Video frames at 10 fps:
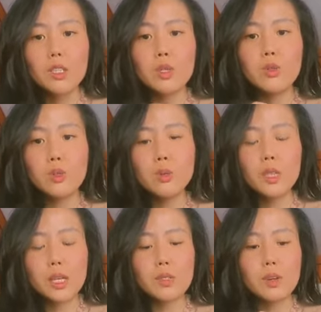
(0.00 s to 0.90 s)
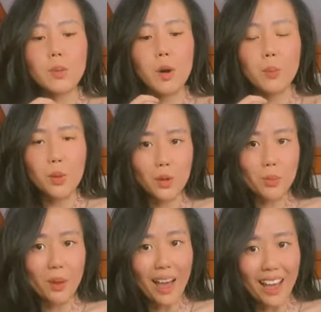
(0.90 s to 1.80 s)
to do things from our
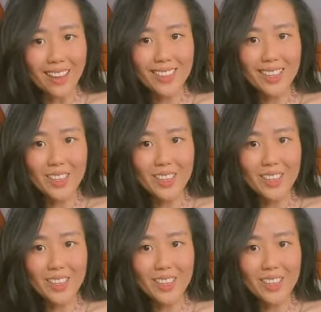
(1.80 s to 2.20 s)
pure path,